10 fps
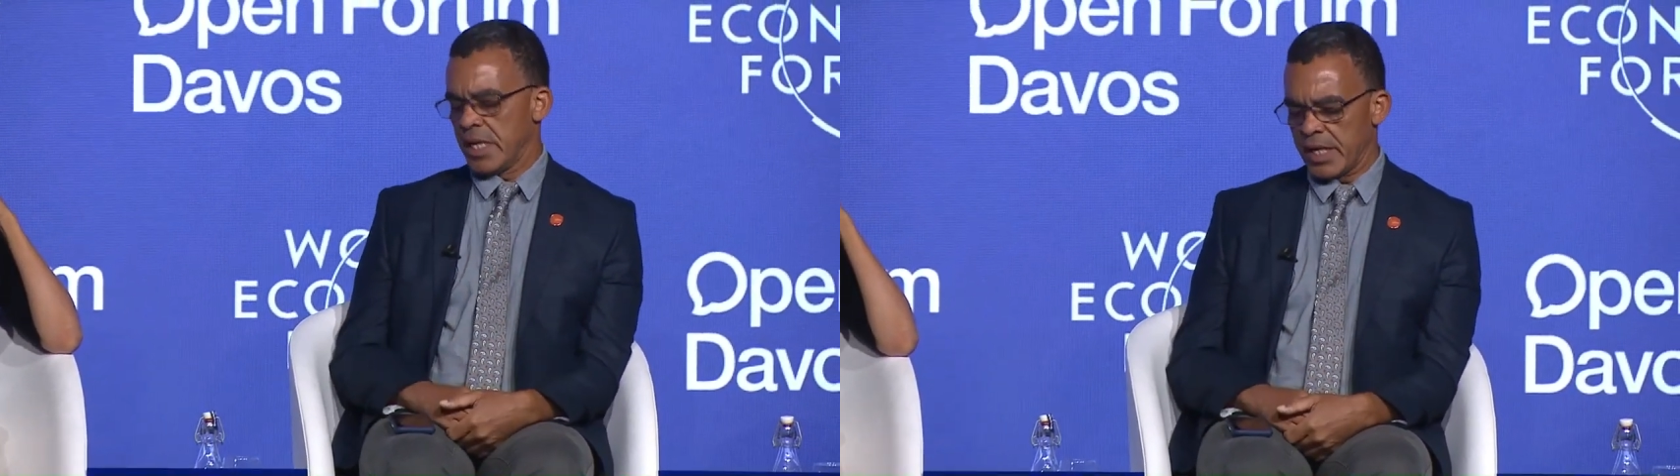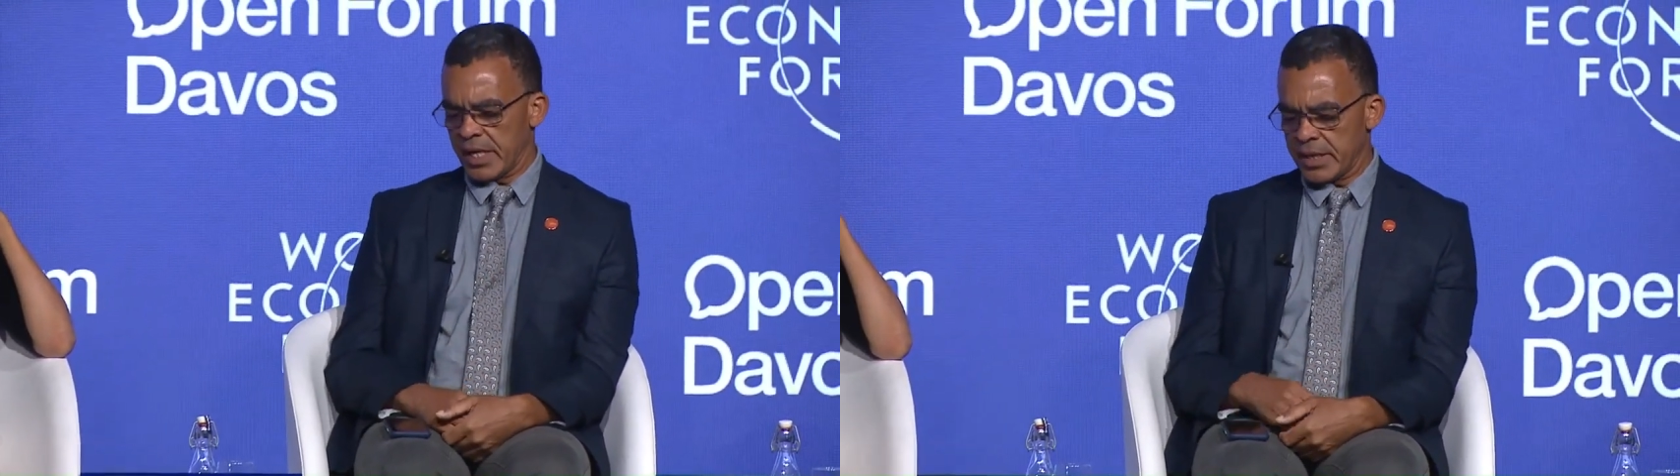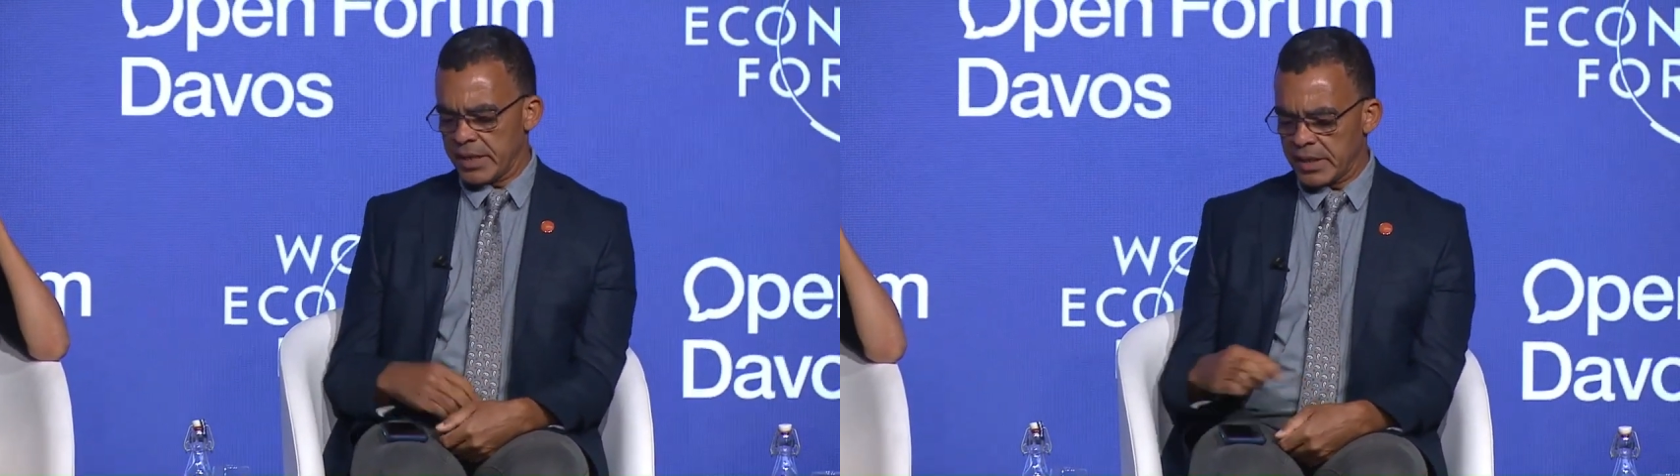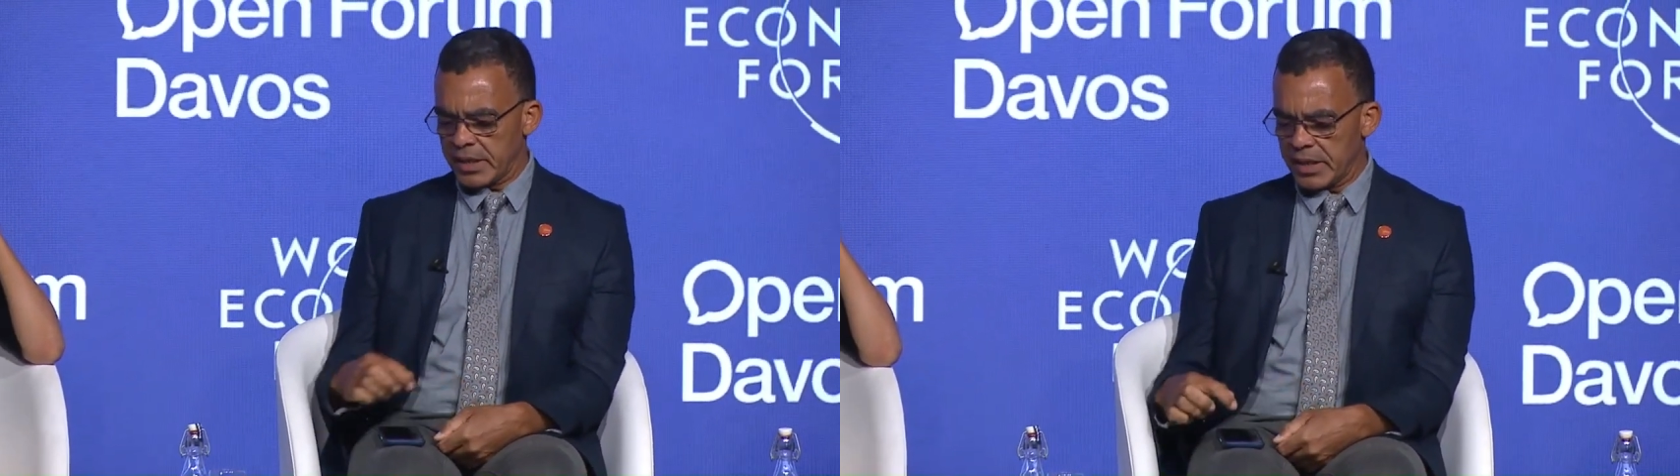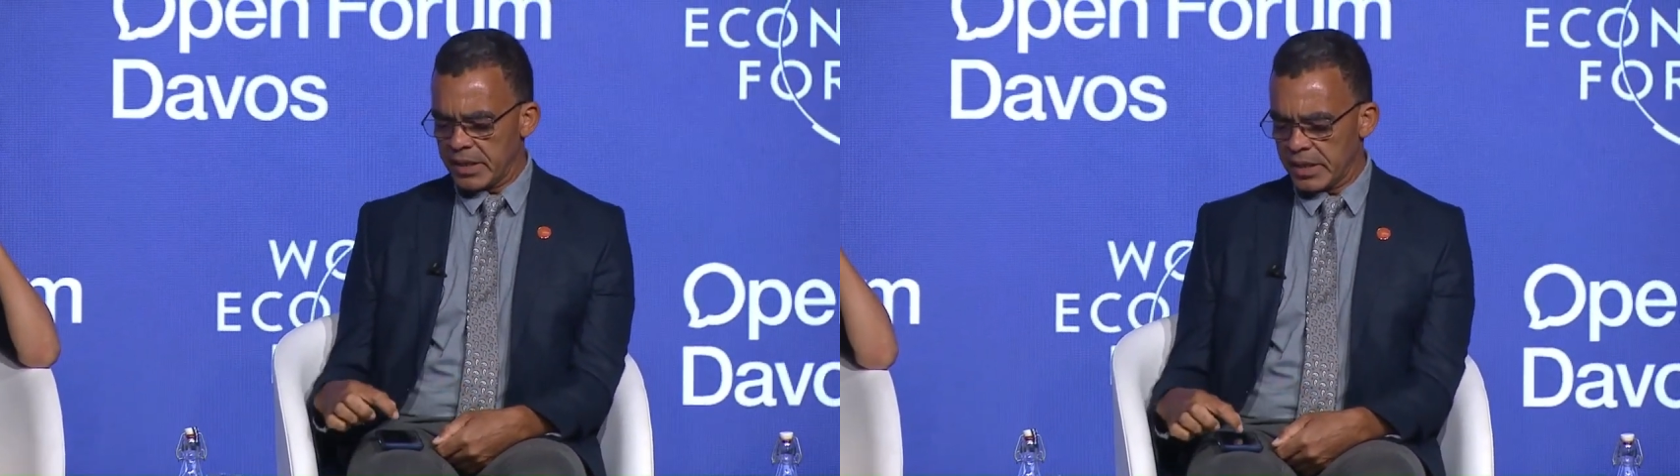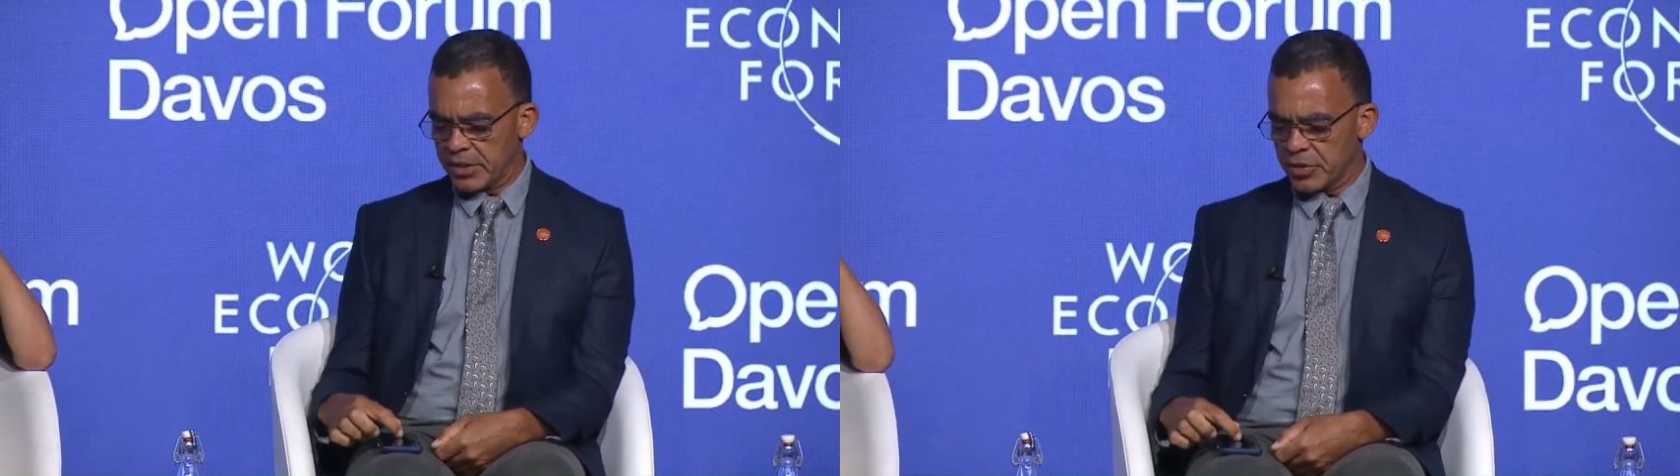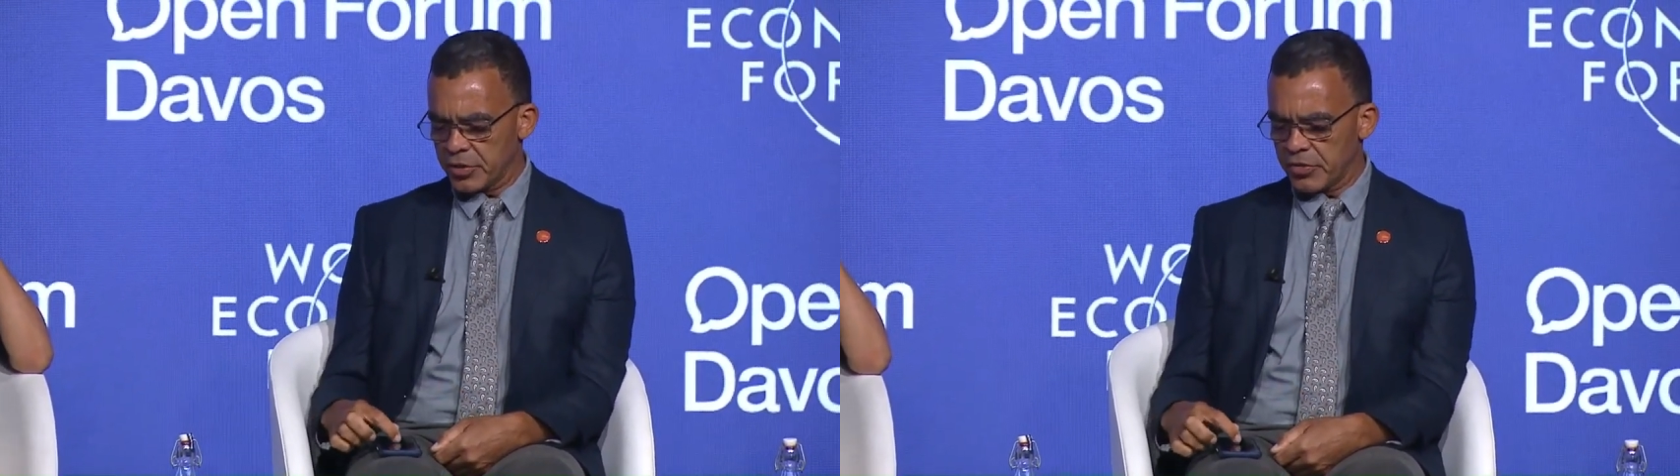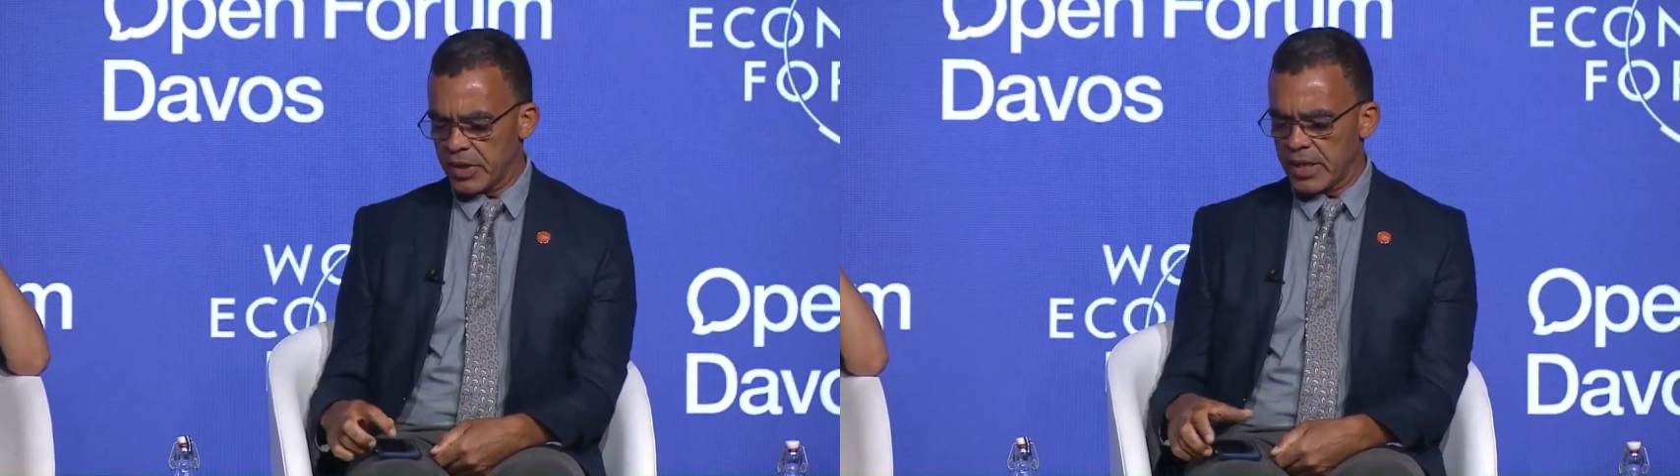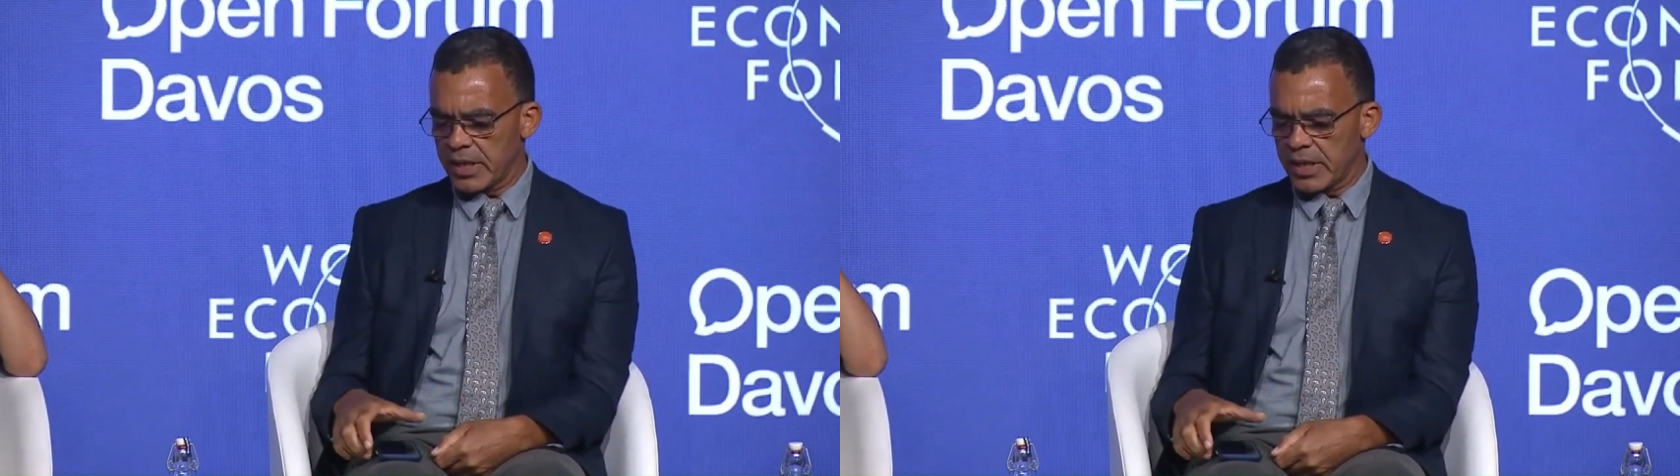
And I think the key thing to really